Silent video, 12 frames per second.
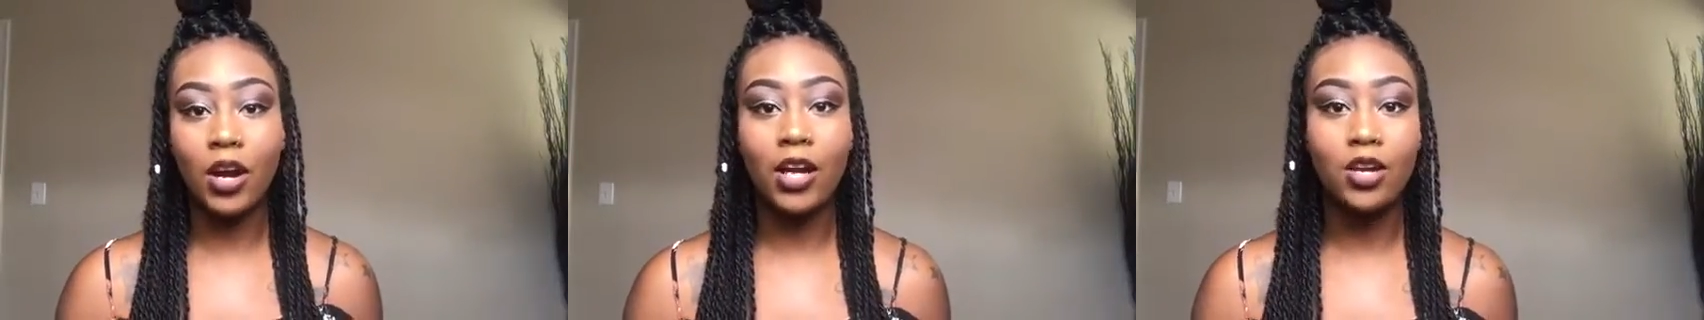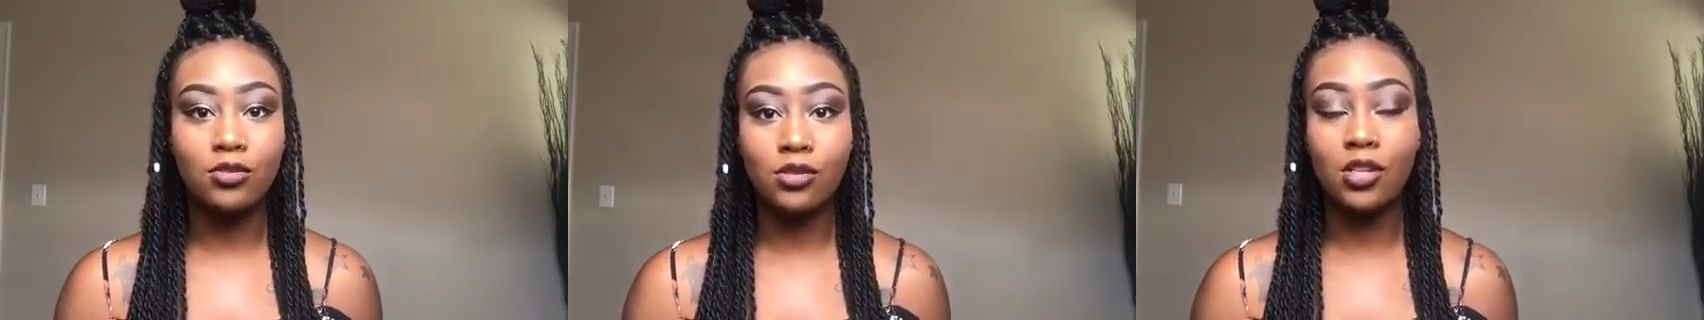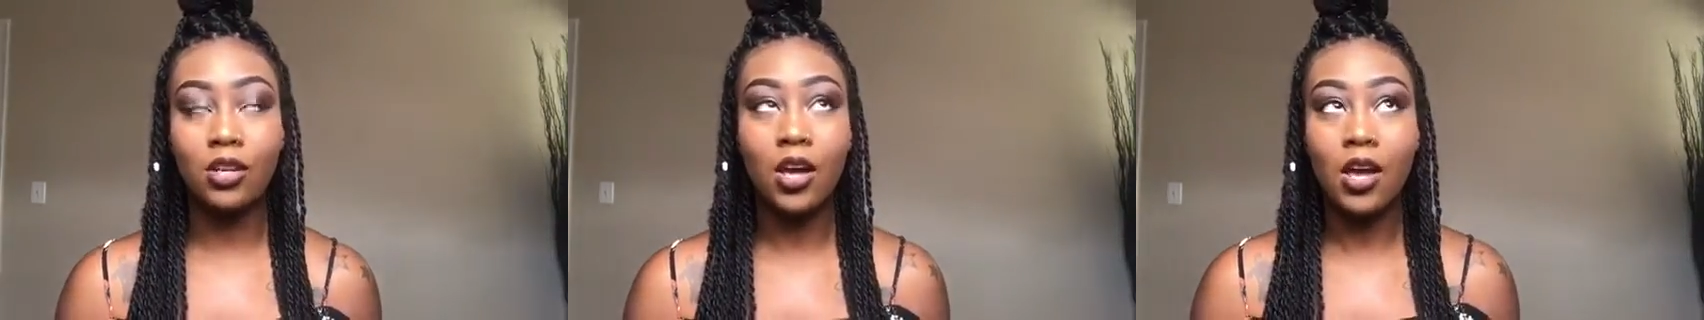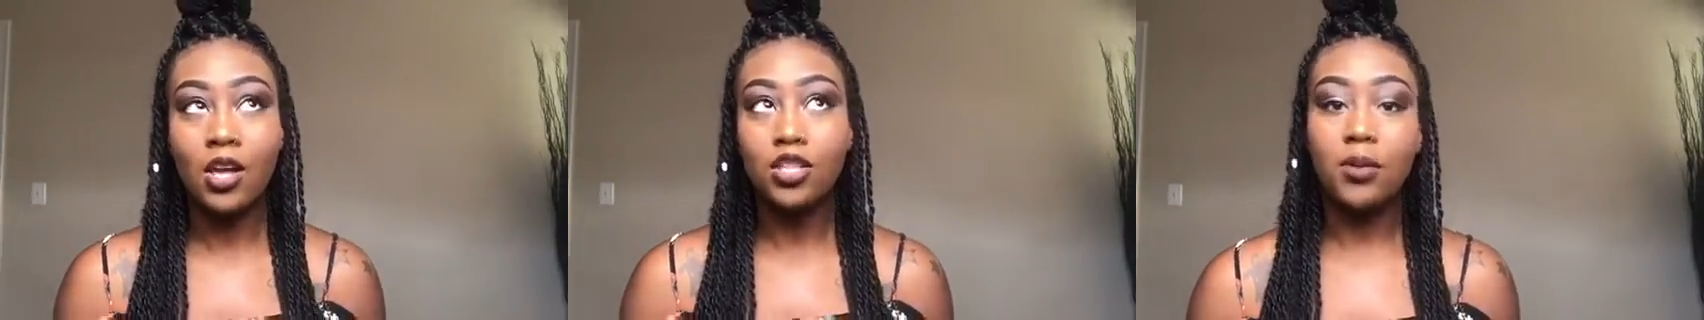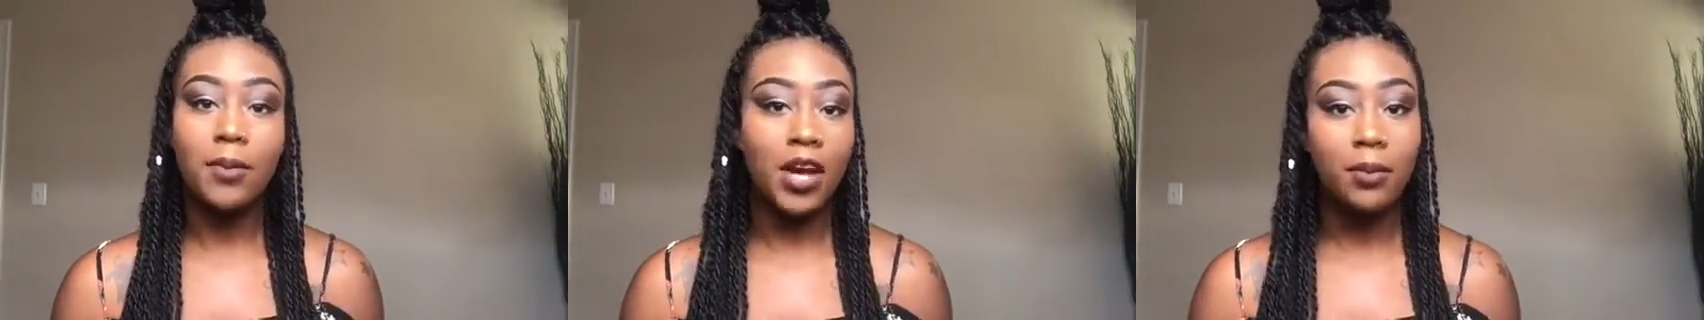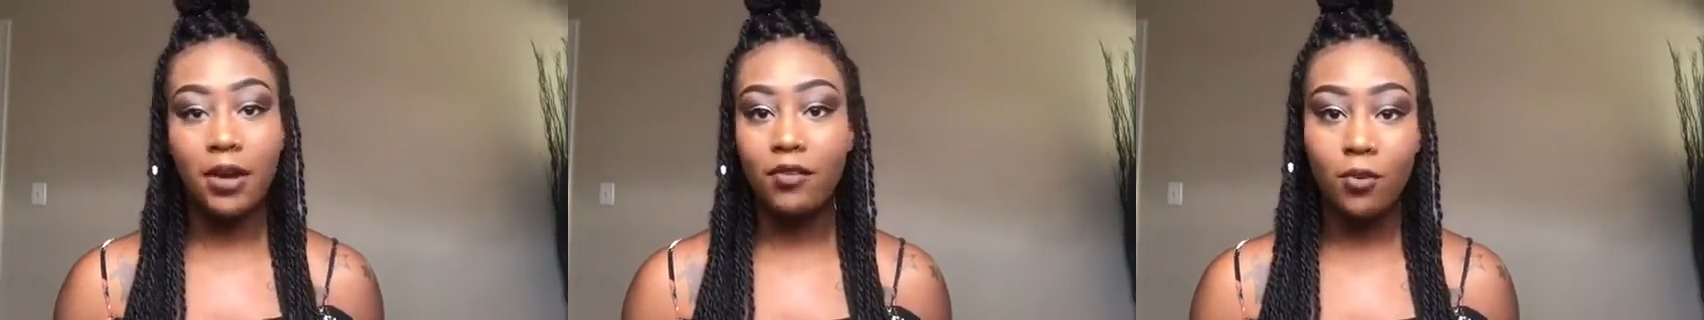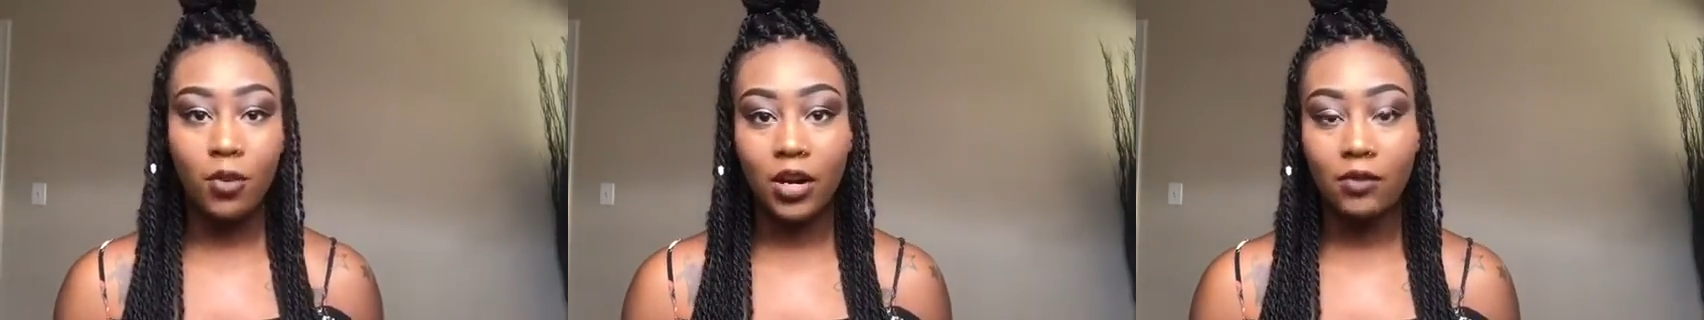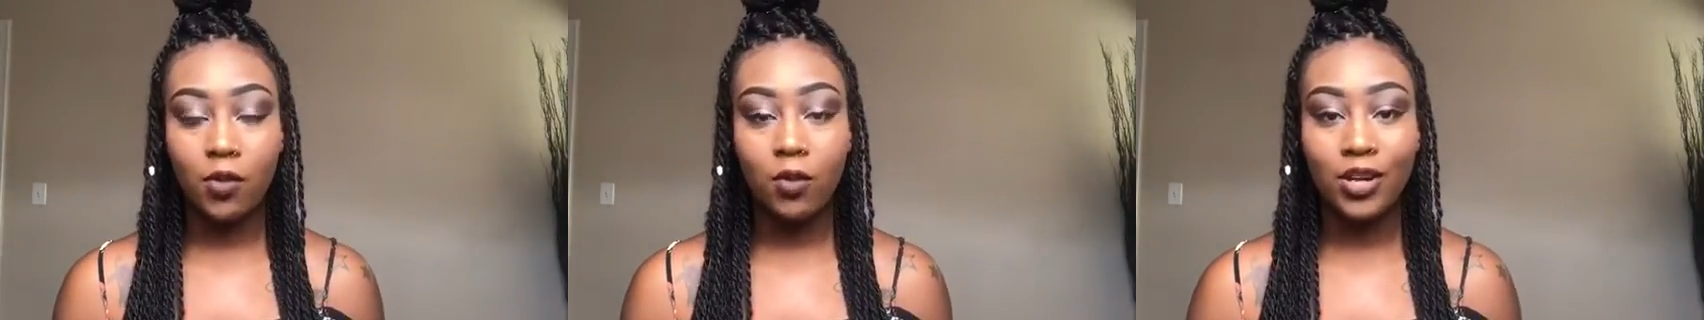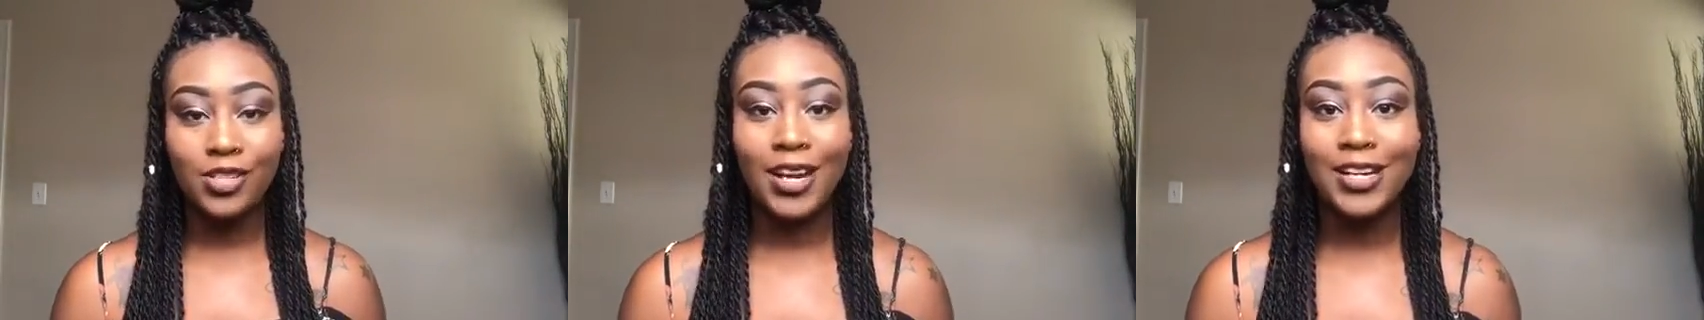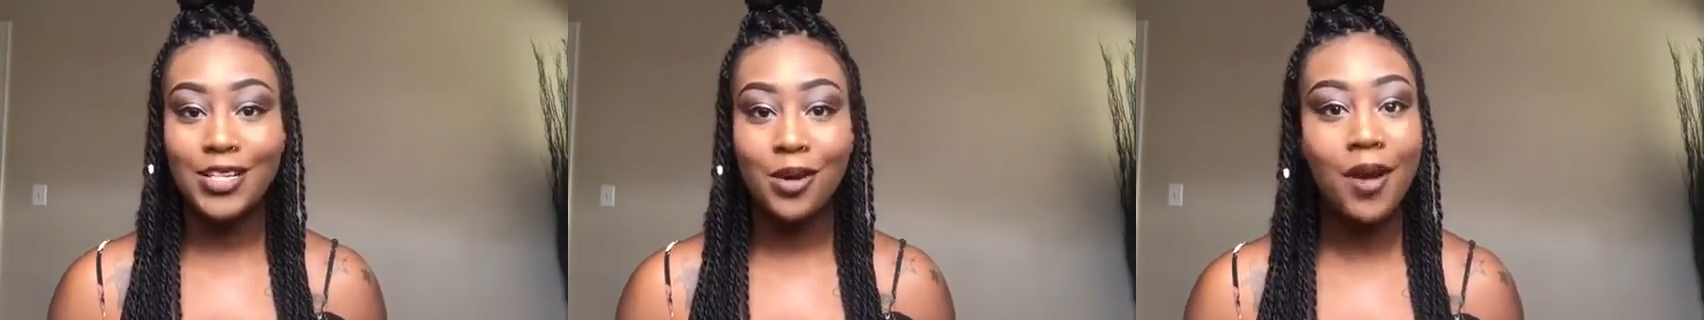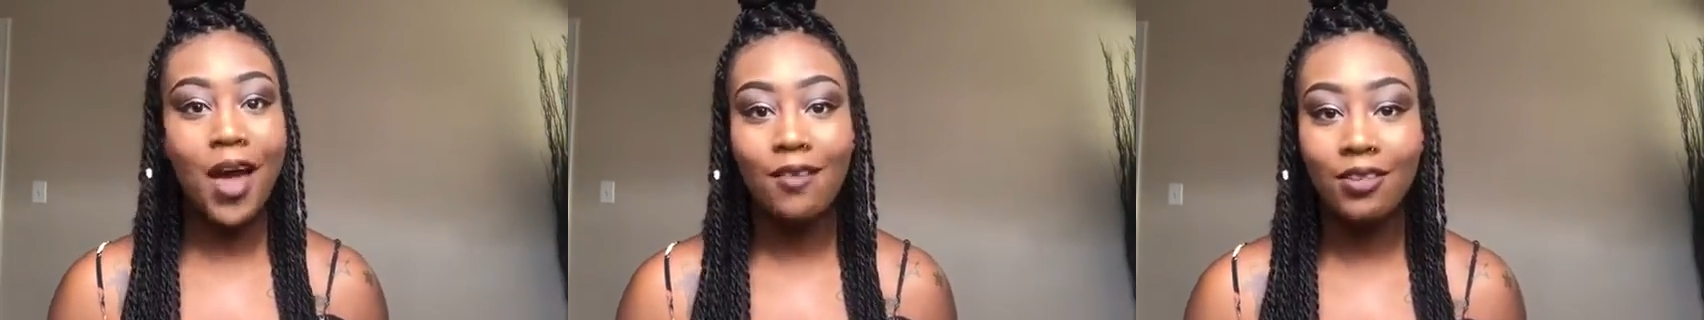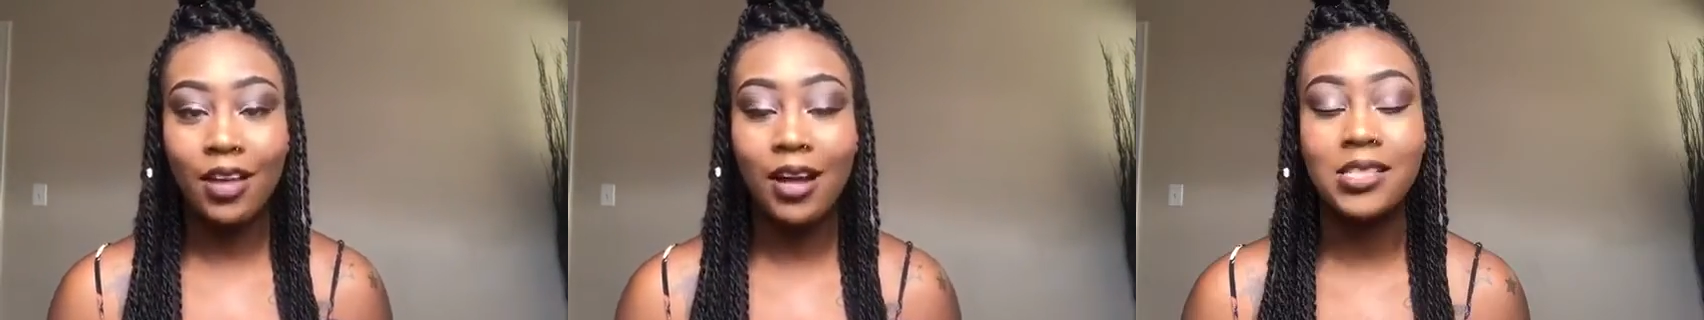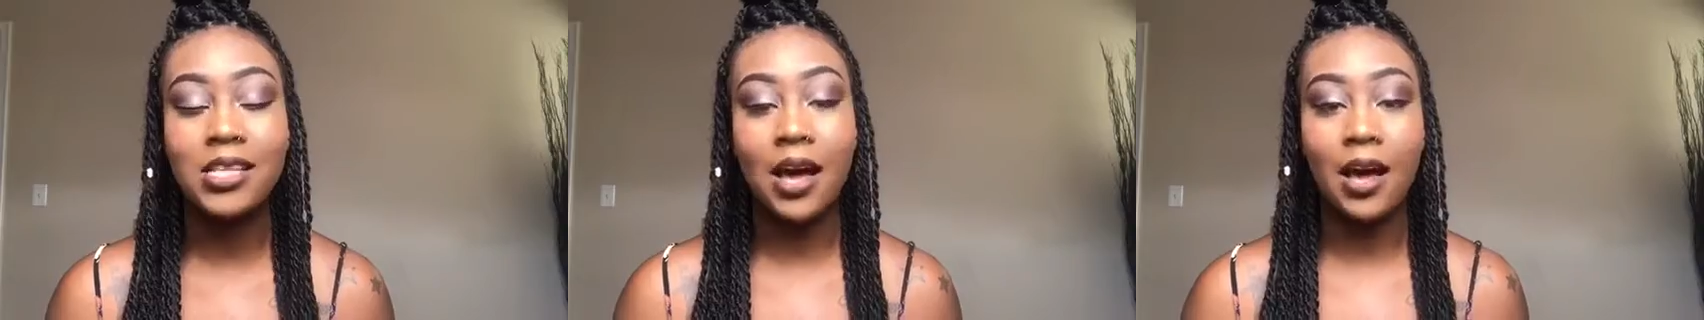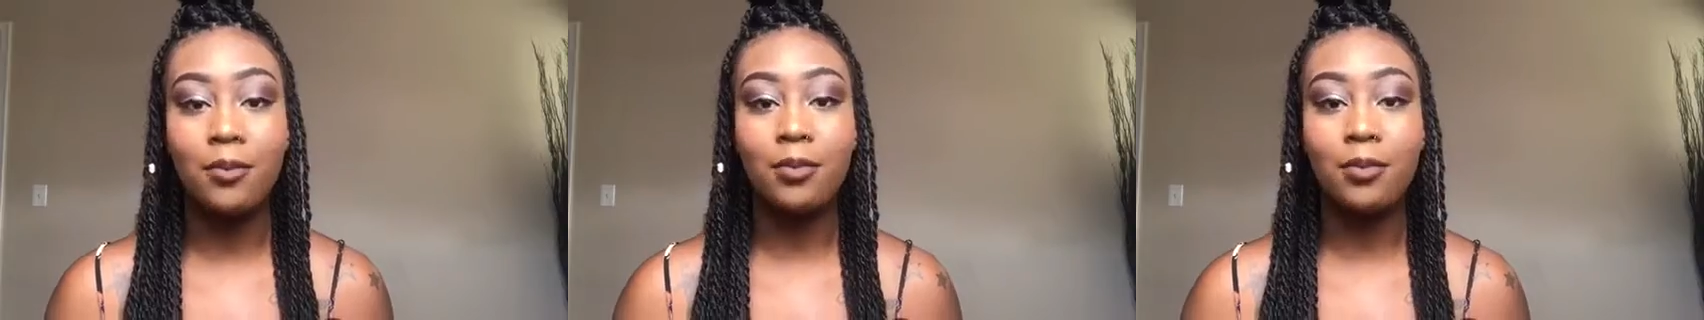I usually do my makeup every morning for work, and I don't have a lot of time,